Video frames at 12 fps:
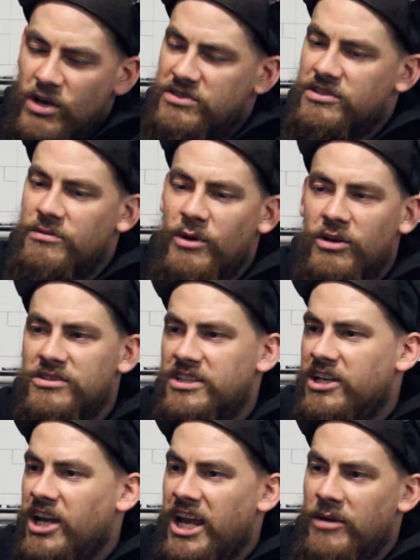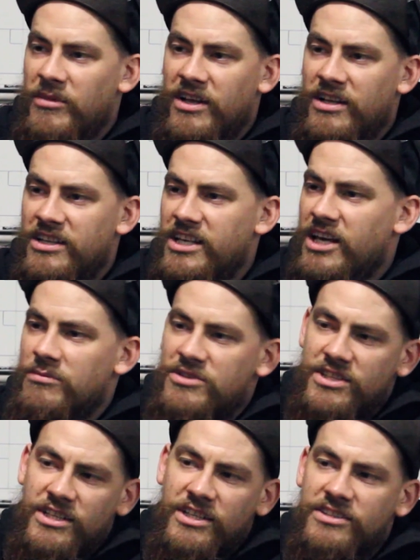most of the motors that came in, the
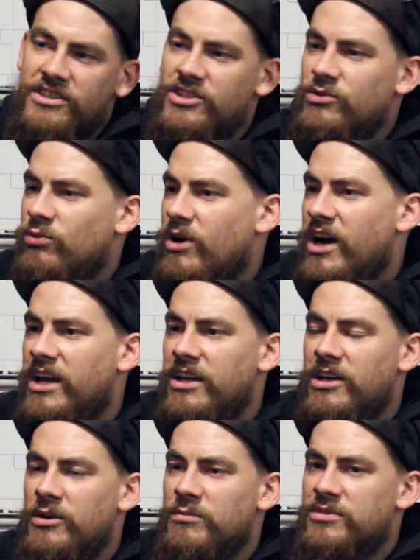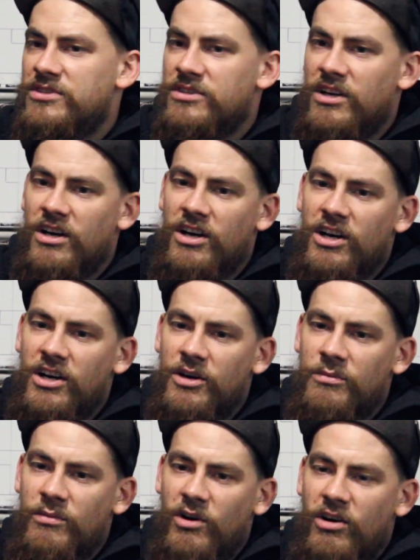MGs, the Triumphs,
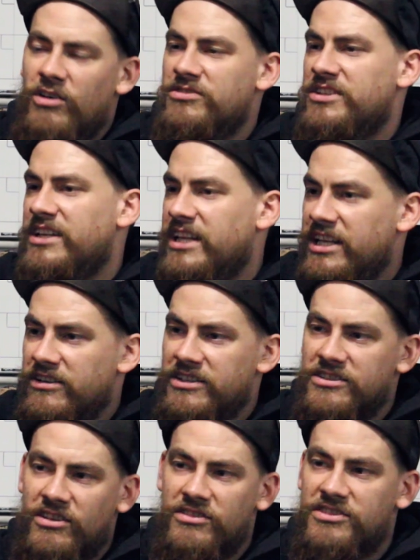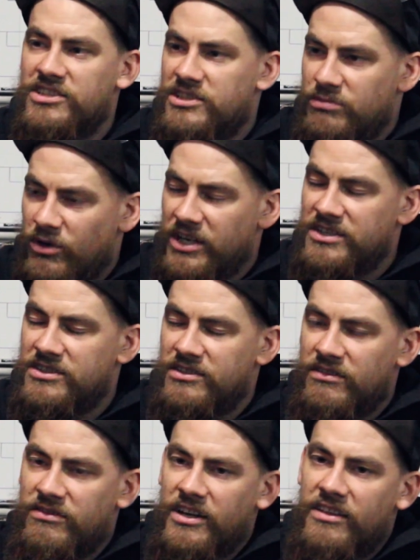Austin Healey's, Austin Sprites,
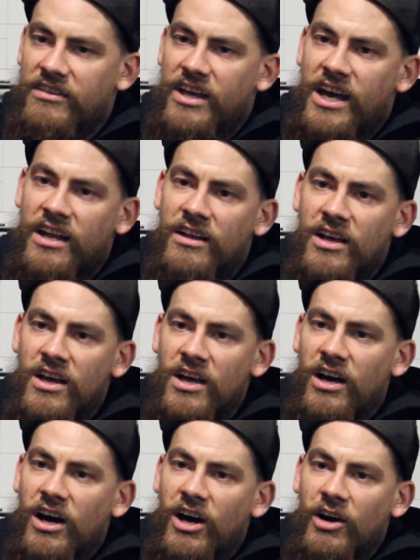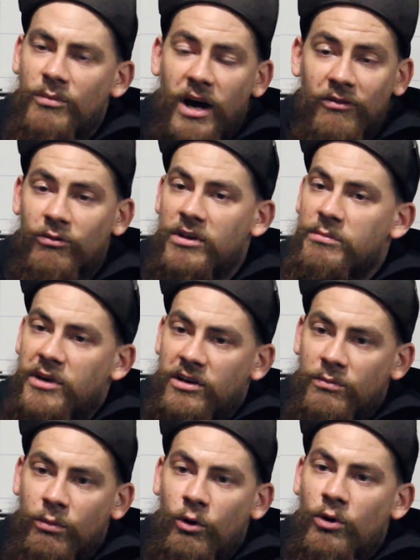stuff like that. I've
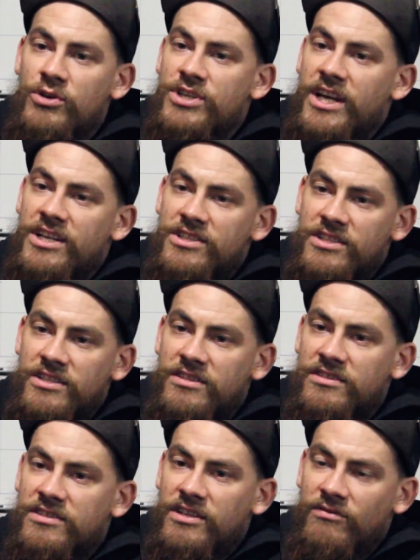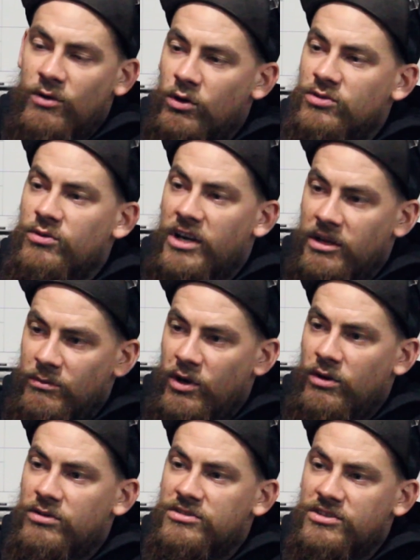rebuilt Porsche engines and Volkswagen
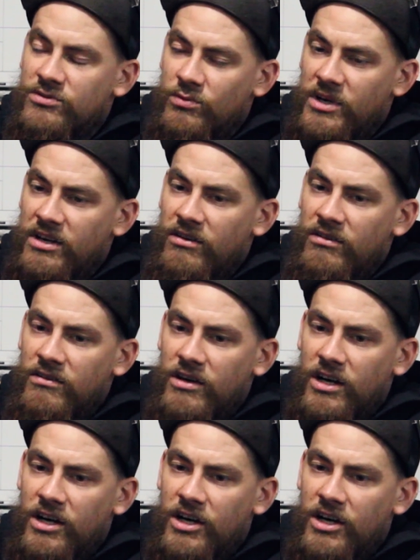motors as well.